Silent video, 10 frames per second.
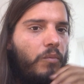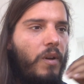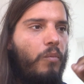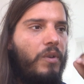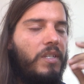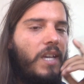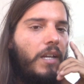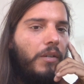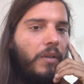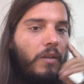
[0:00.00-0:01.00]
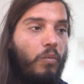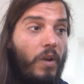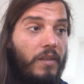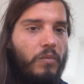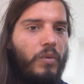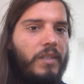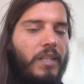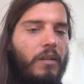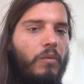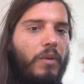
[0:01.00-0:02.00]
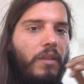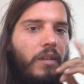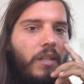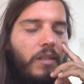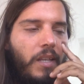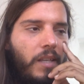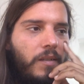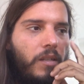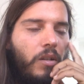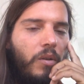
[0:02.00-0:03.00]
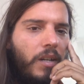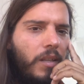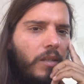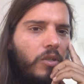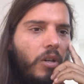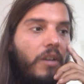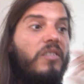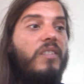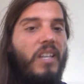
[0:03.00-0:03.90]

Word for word: when we shatter it, once we deal with it, it gets deloaded and discharged.